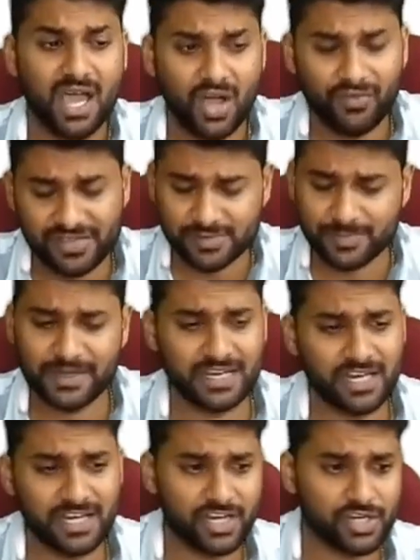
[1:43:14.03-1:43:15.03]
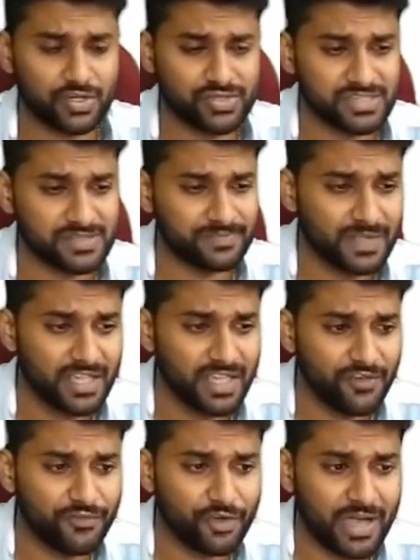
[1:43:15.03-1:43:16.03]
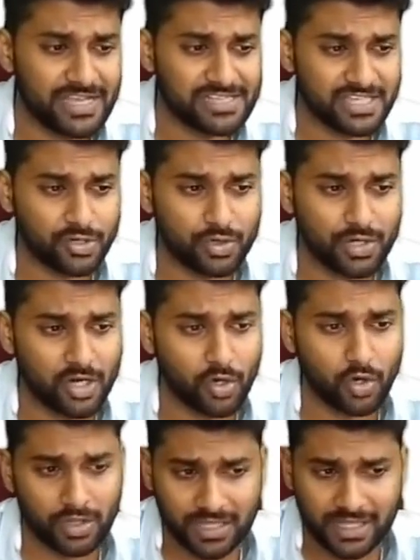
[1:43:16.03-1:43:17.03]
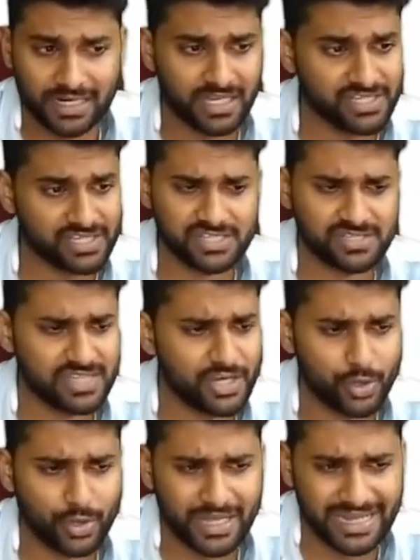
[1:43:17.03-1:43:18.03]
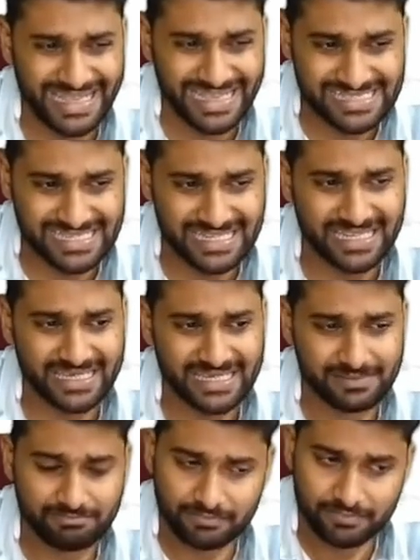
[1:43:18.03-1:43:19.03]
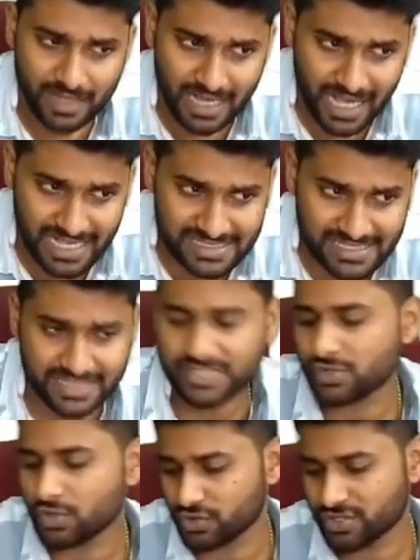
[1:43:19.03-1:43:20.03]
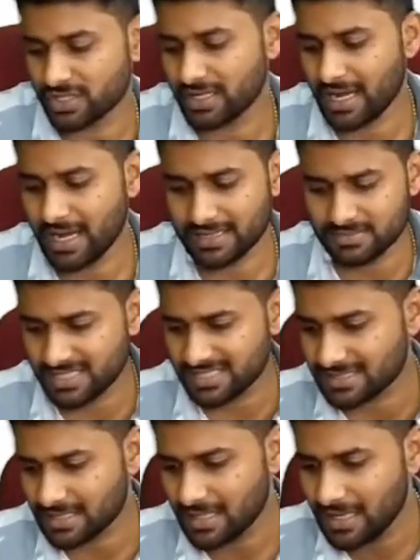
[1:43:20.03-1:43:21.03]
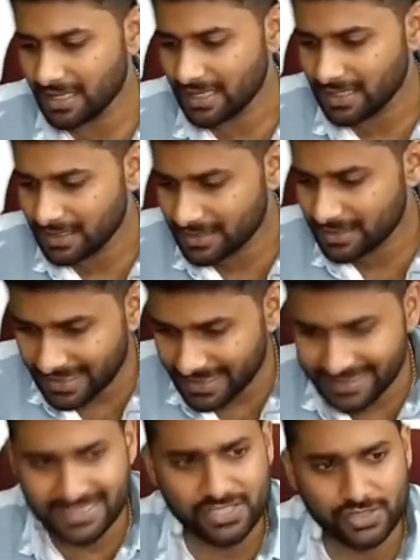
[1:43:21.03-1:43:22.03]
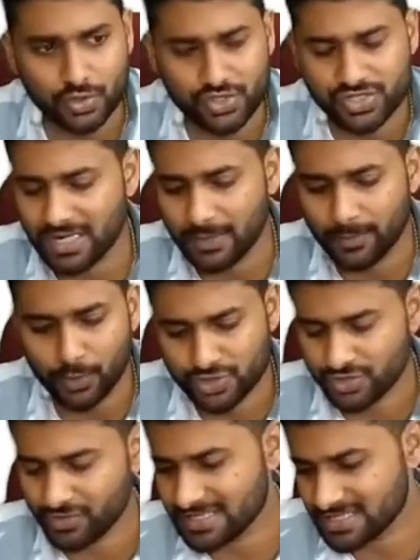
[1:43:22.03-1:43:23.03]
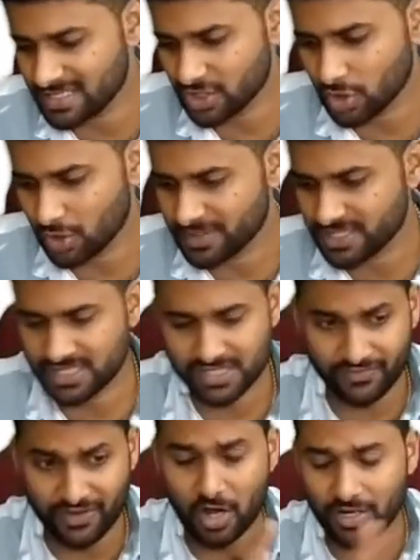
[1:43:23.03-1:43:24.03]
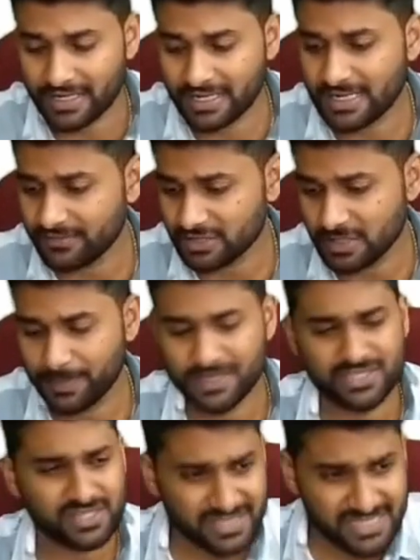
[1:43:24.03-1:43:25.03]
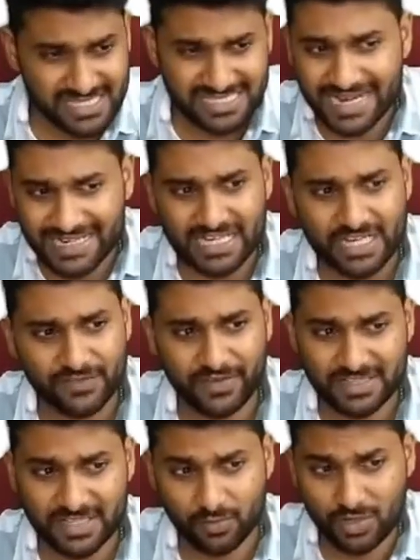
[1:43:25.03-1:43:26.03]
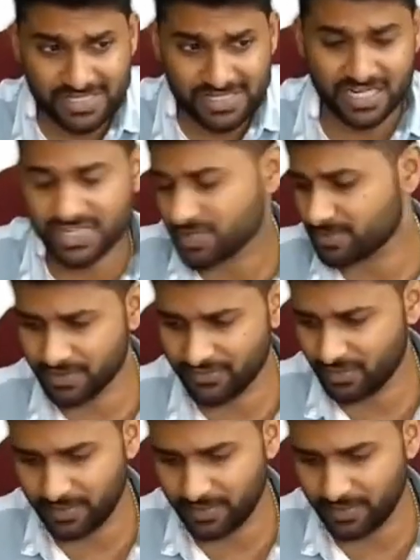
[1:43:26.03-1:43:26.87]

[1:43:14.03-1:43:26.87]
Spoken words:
How is B related to G? If you guys are good at all the relations, then you can easily answer this question and just try this question and post your answer in the comment section. We are already done with the picture. Just identify that what is the relation between